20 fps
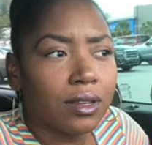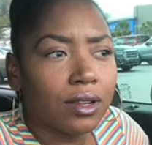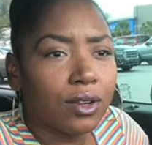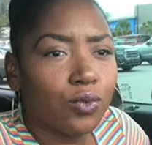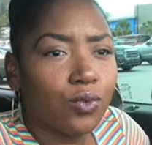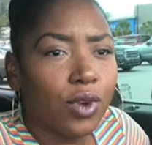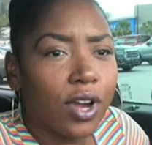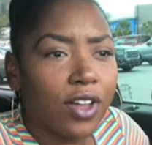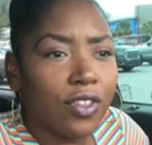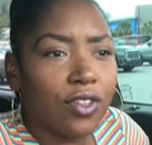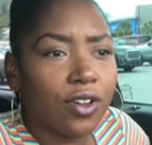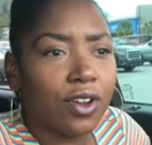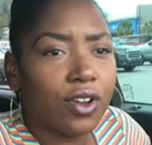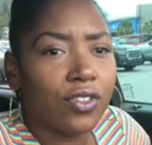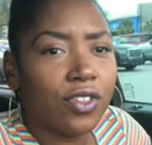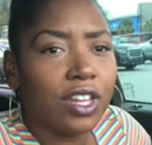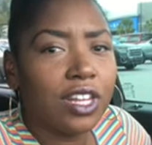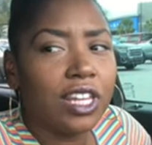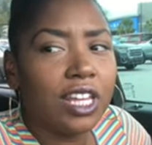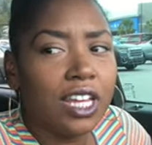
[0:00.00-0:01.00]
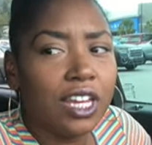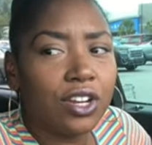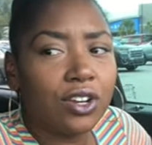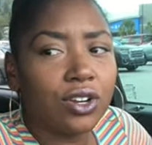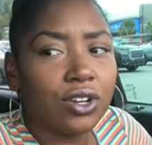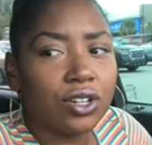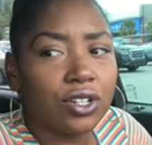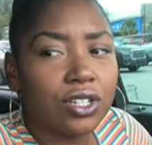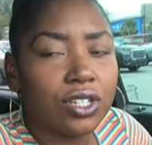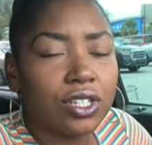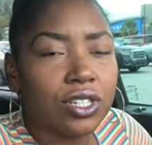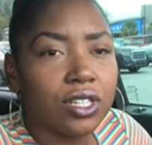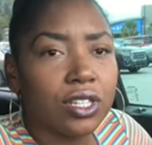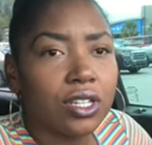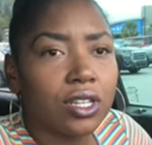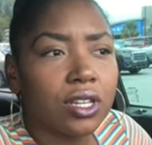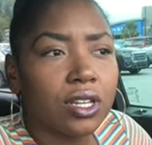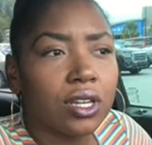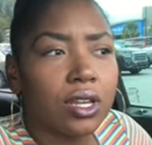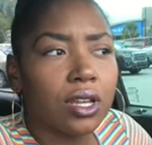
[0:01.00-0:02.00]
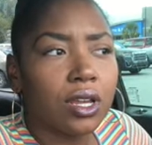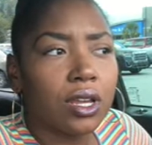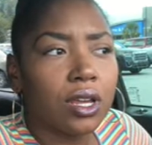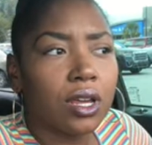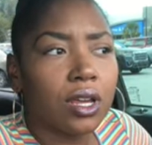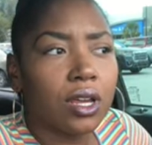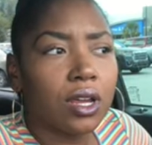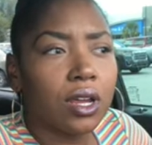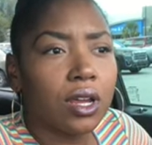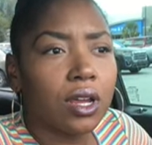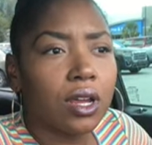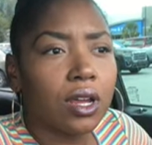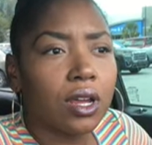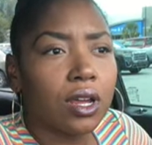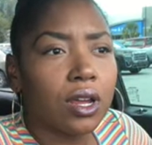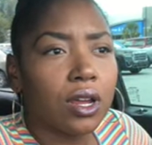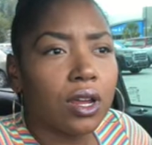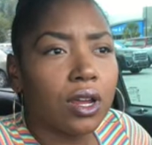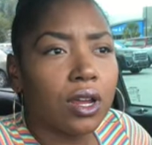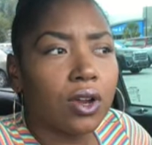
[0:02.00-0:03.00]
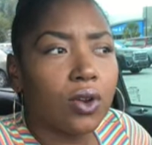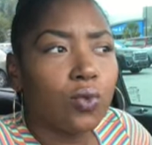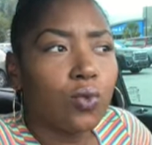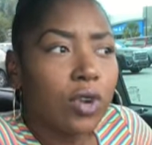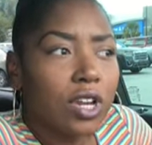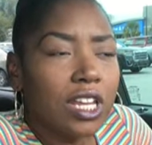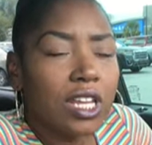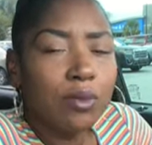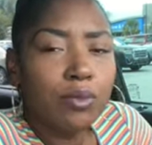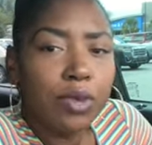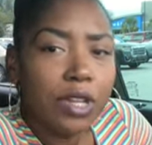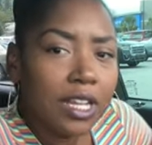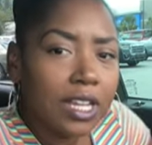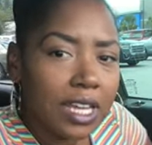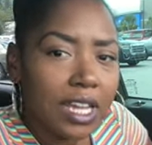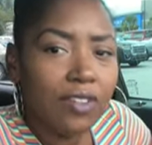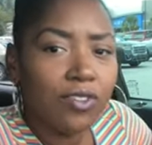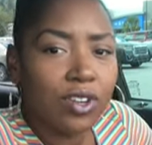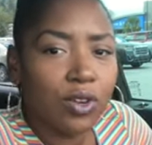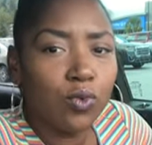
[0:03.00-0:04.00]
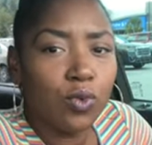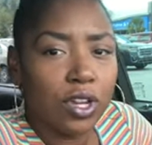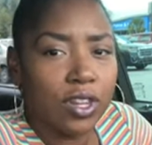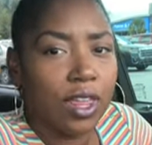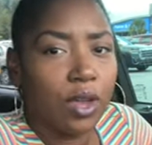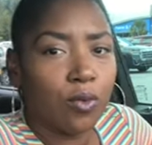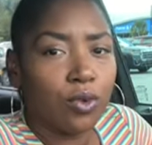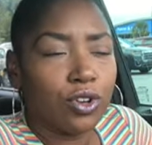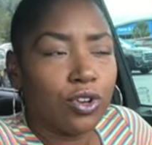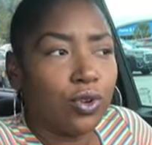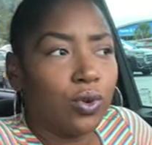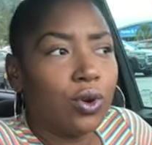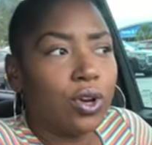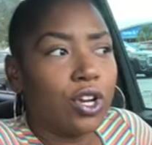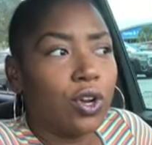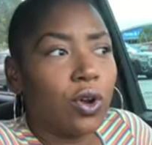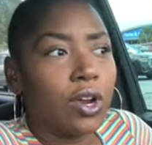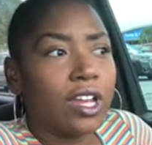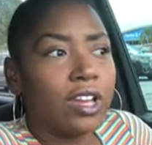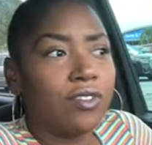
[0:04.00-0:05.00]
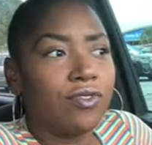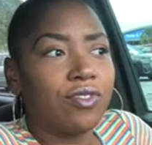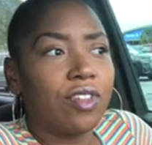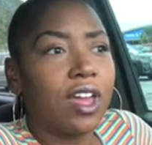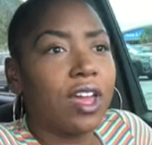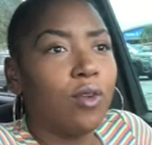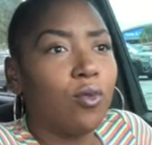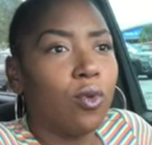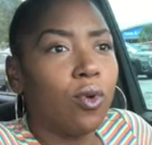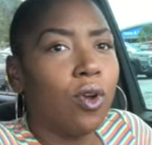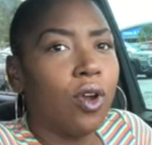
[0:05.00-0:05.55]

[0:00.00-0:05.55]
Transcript: whether the leaders really believed in what they were doing, or if they